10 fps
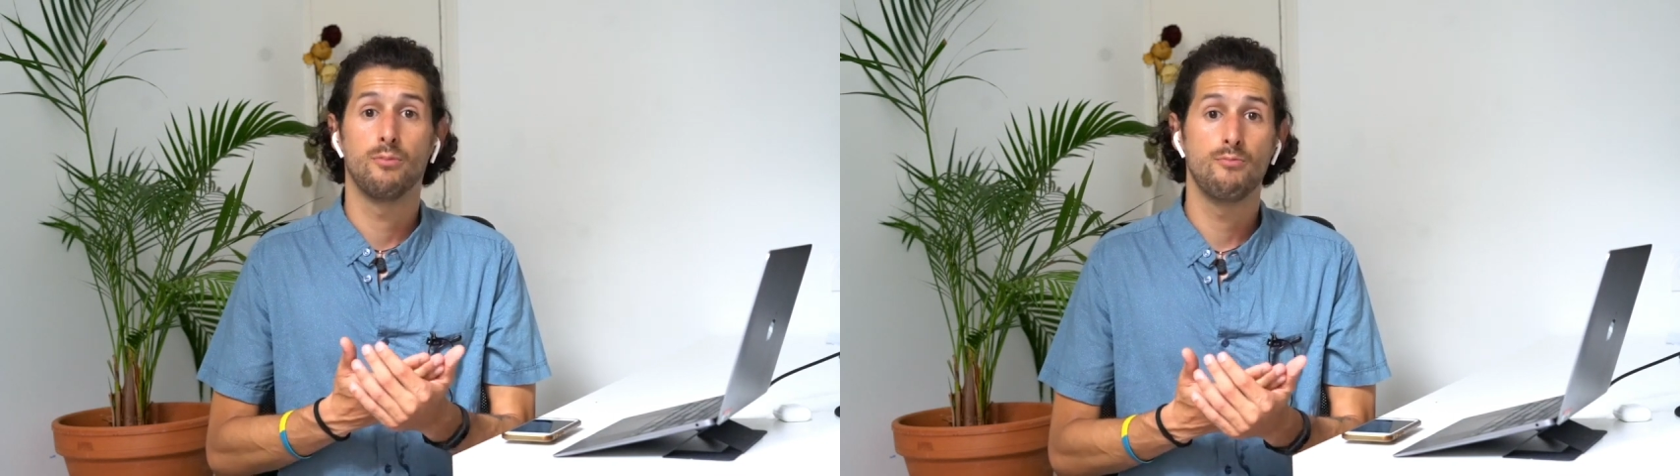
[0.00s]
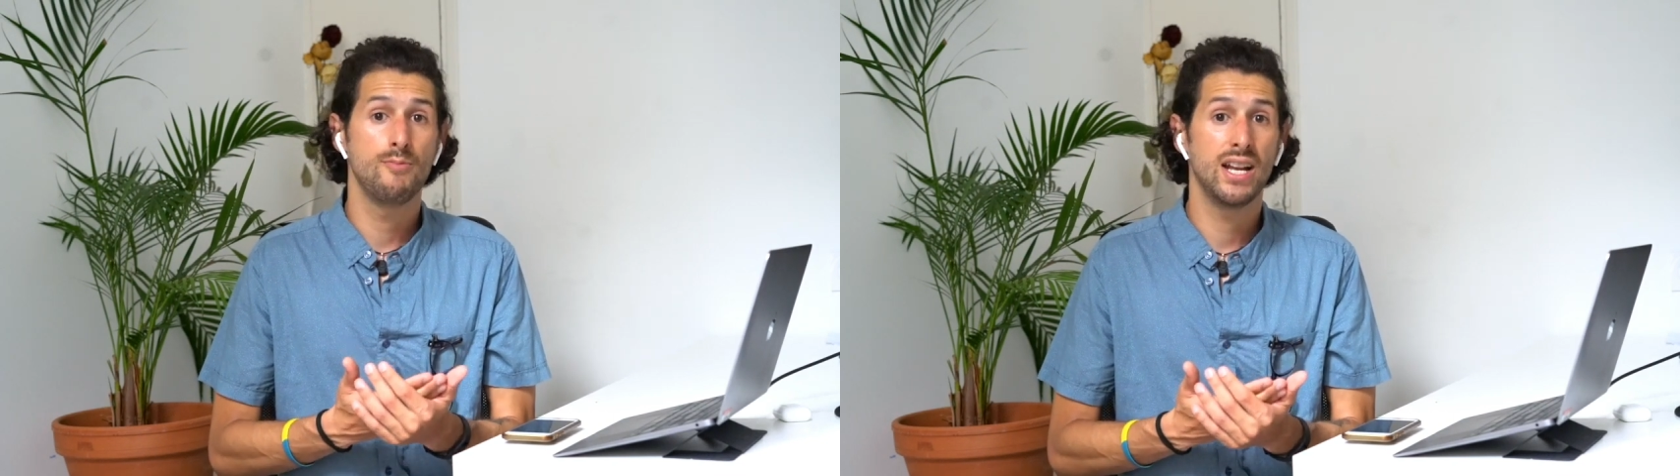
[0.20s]

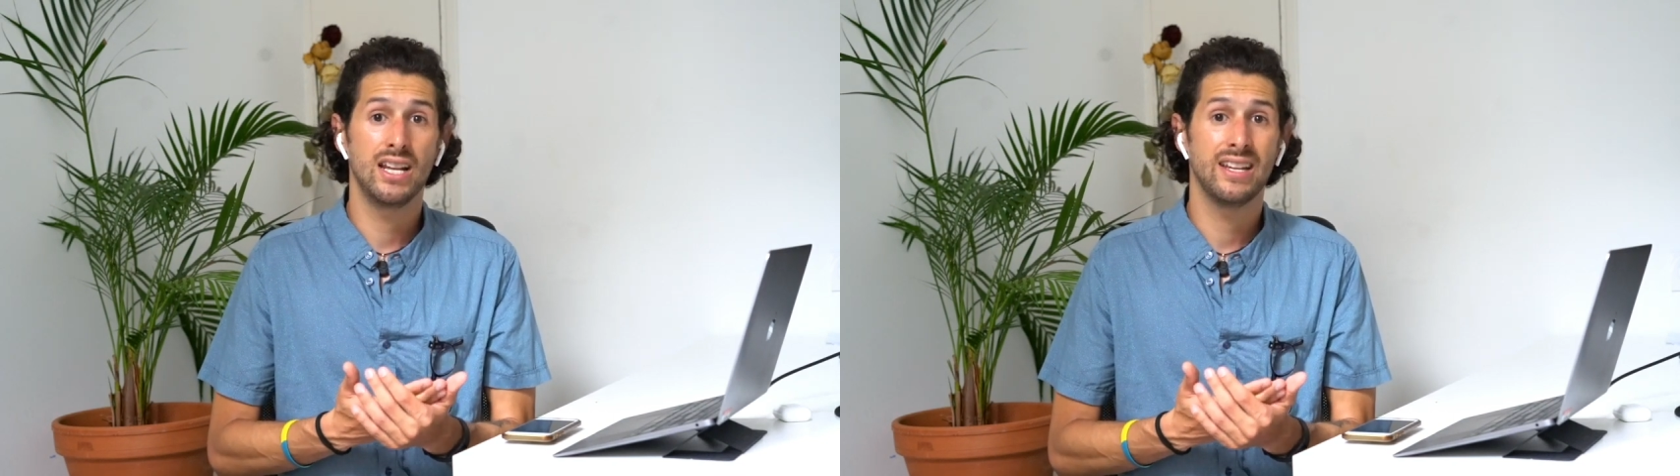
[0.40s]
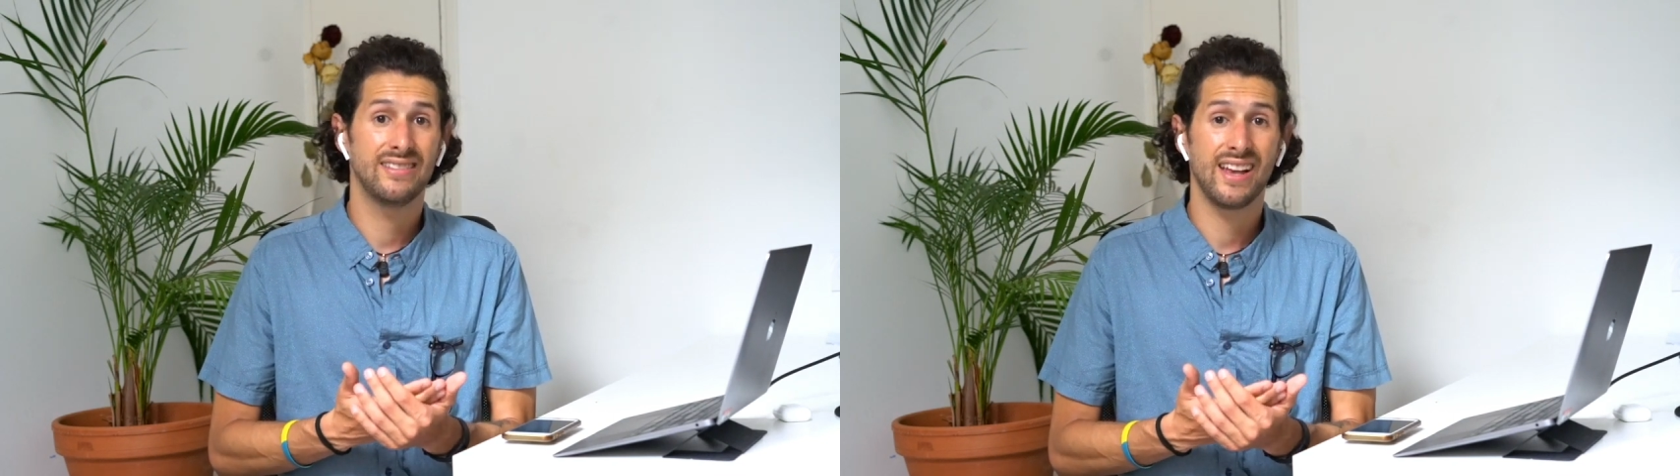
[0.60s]

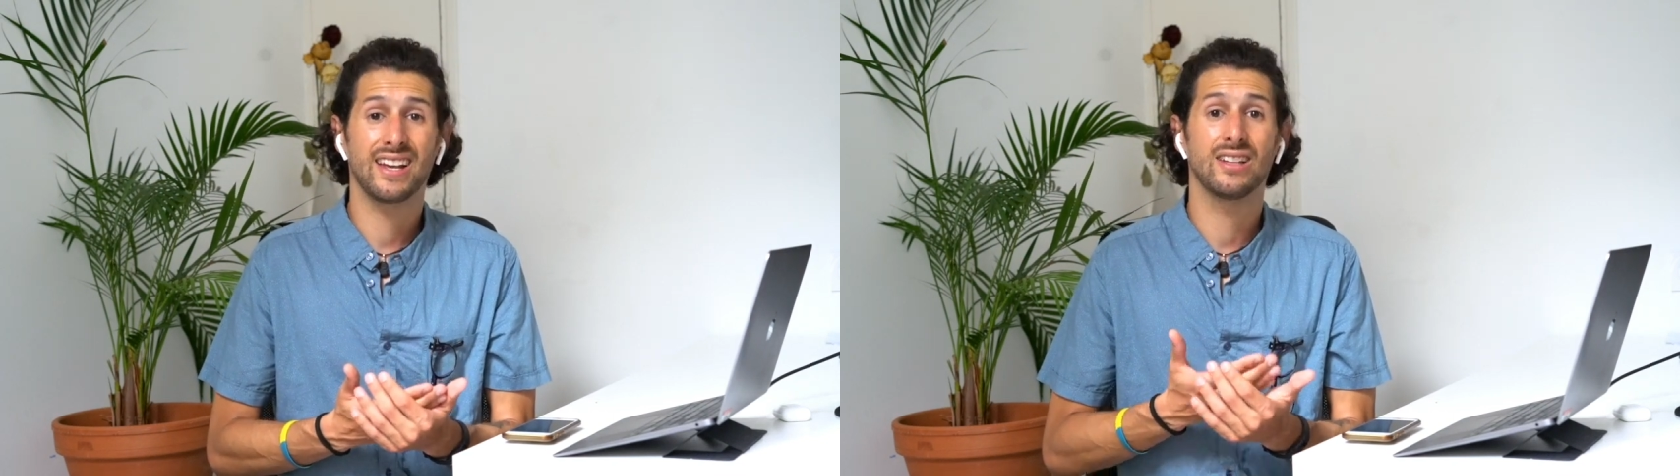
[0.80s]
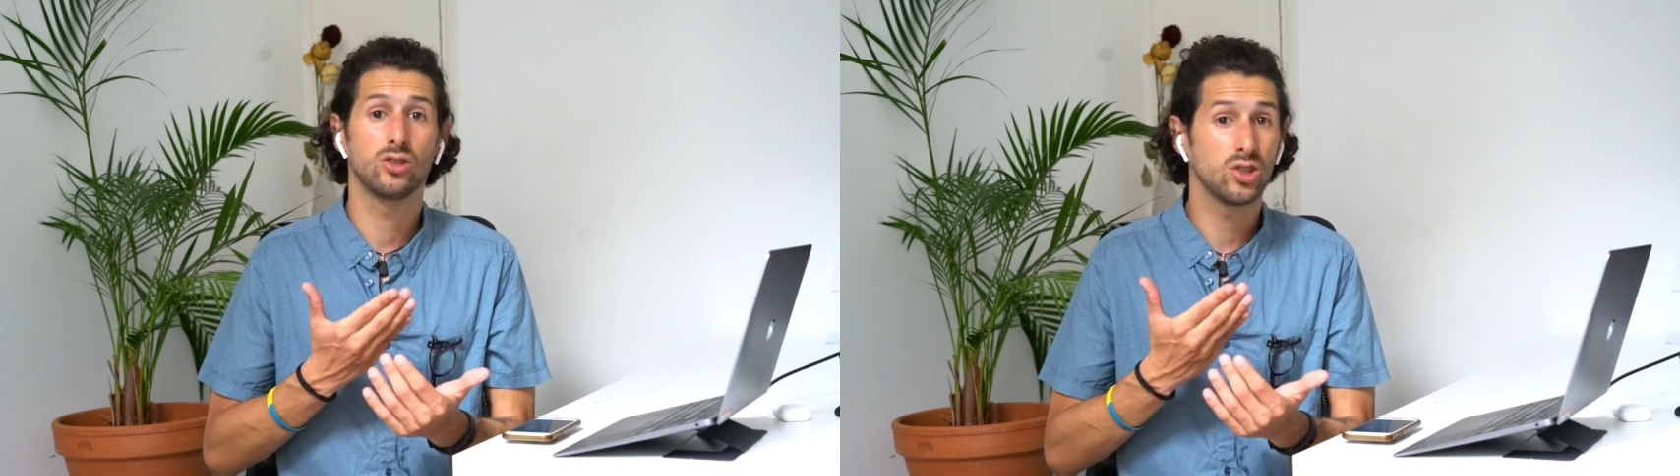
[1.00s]

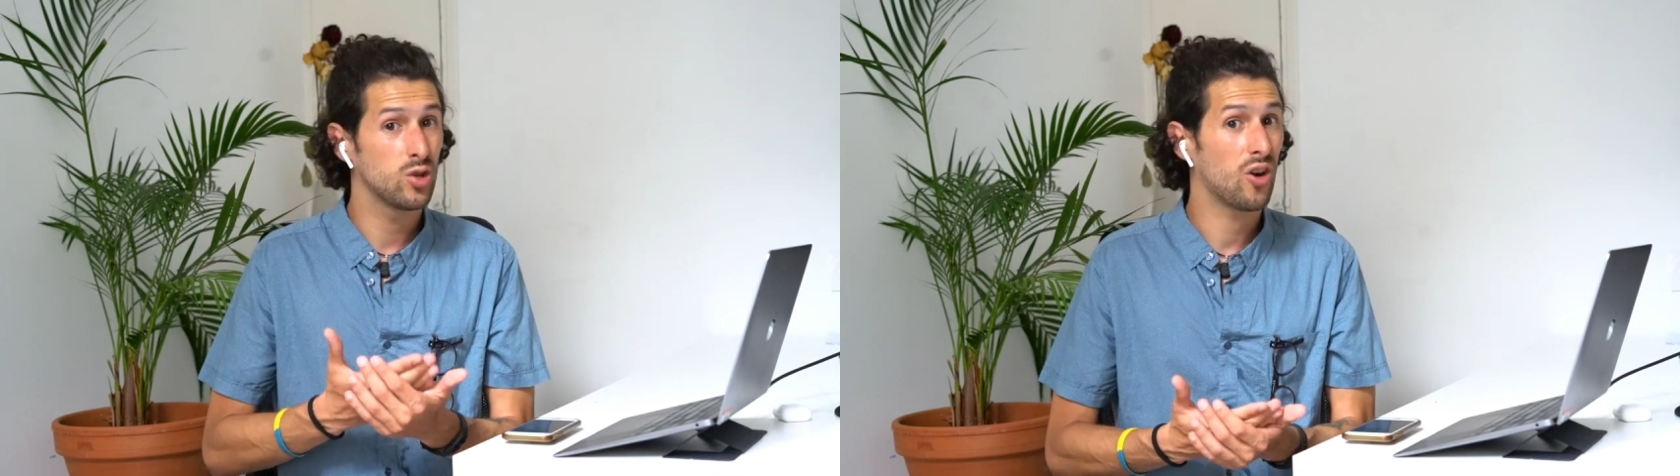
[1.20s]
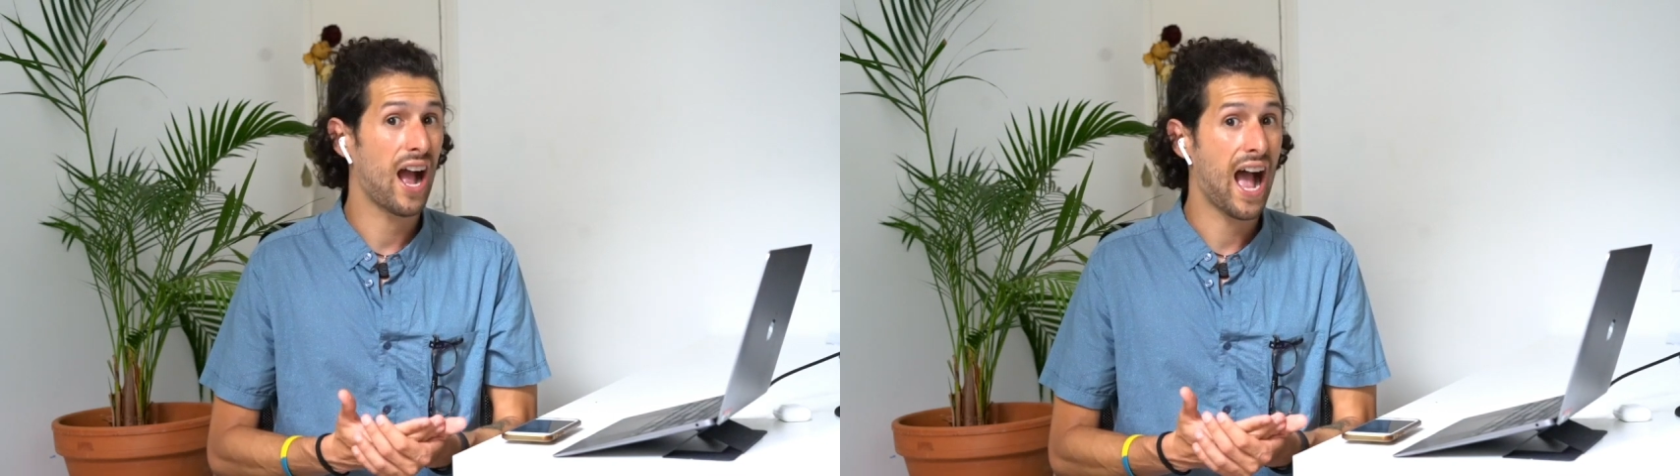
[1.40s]
millisecond to
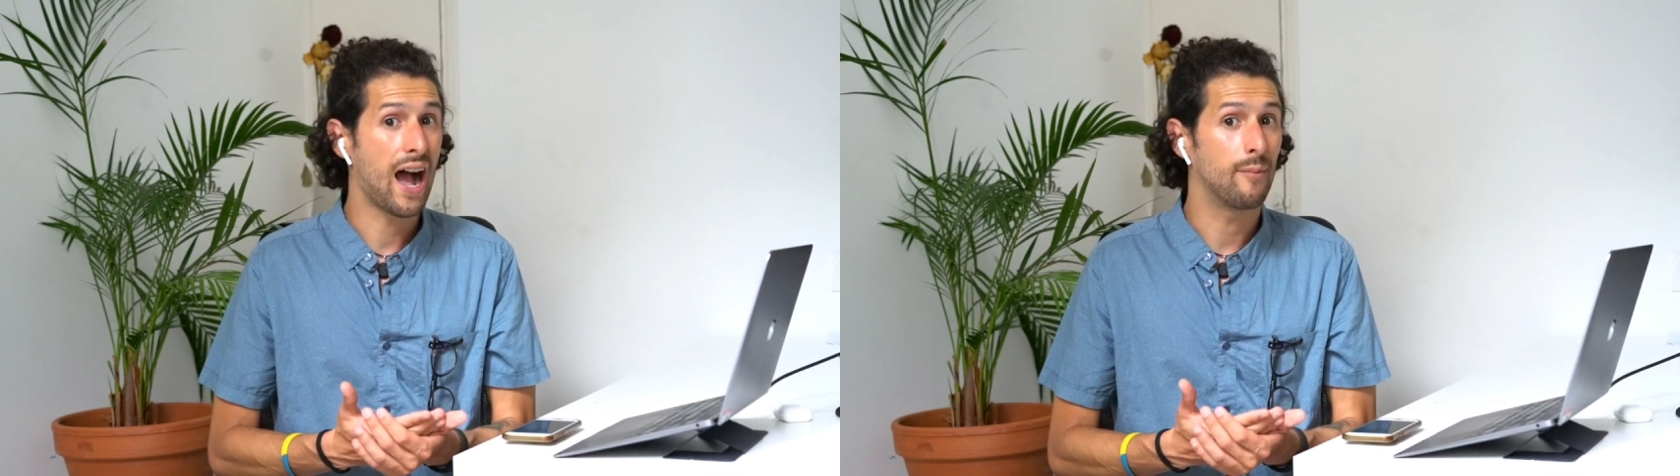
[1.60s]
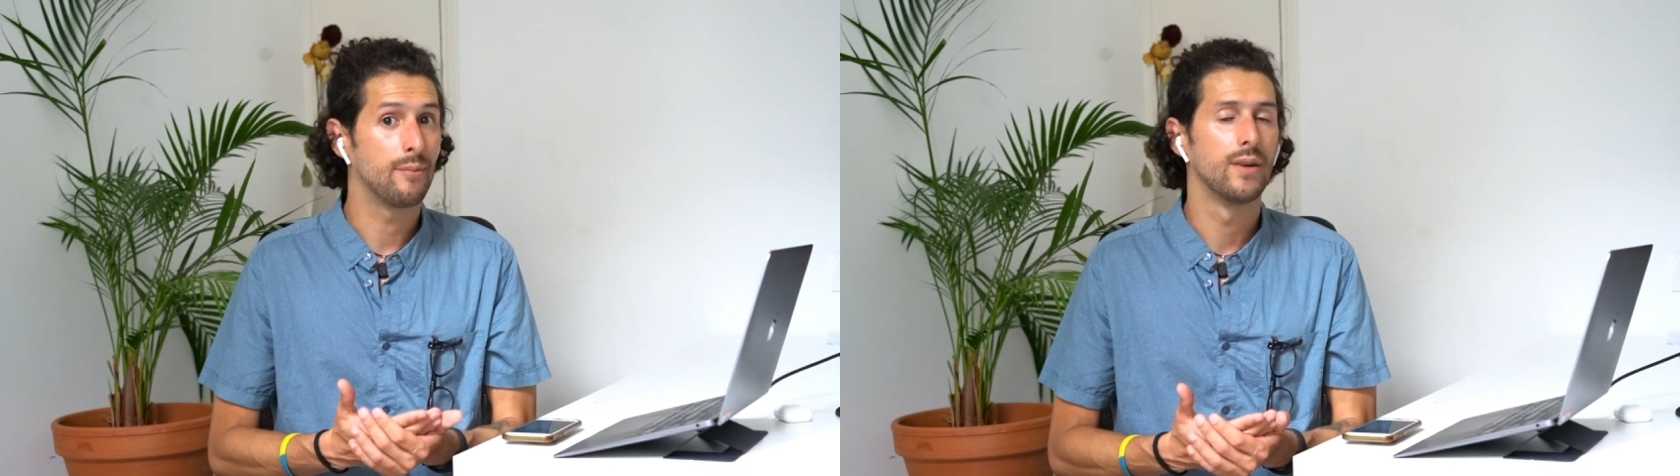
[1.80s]
your
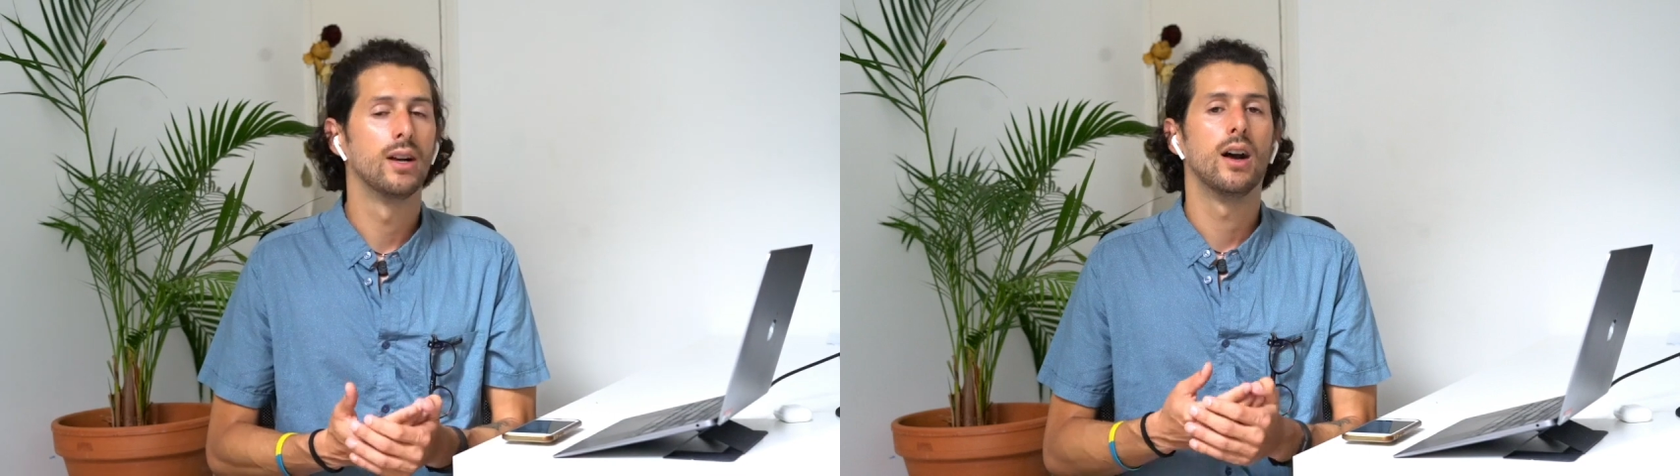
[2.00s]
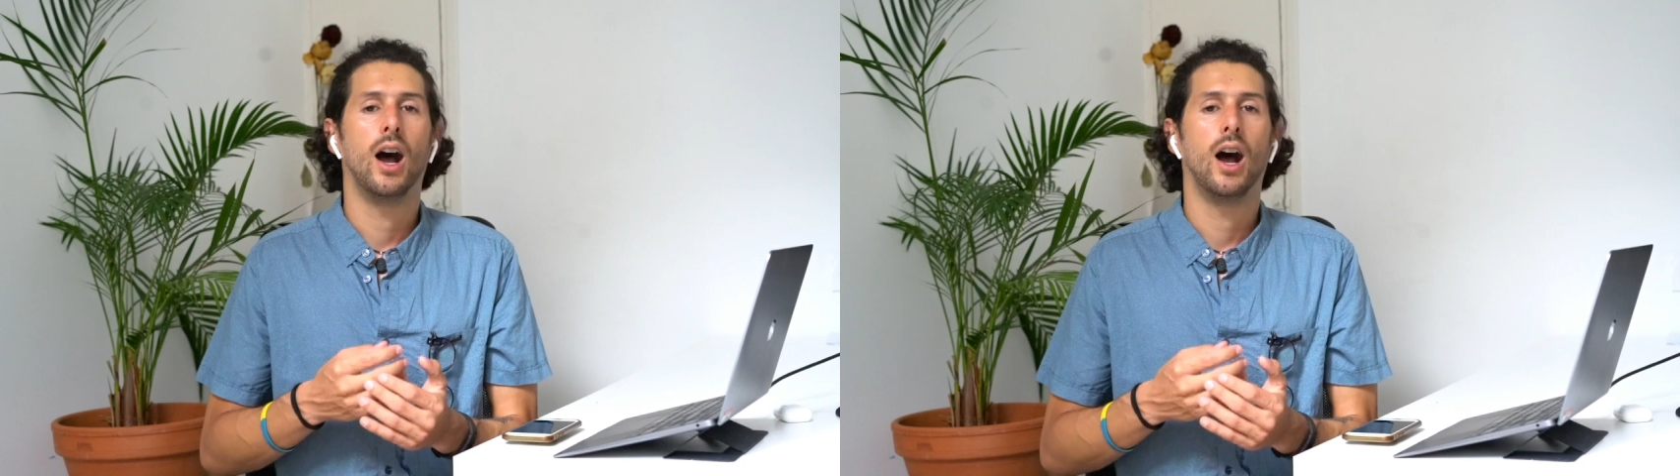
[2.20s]
app,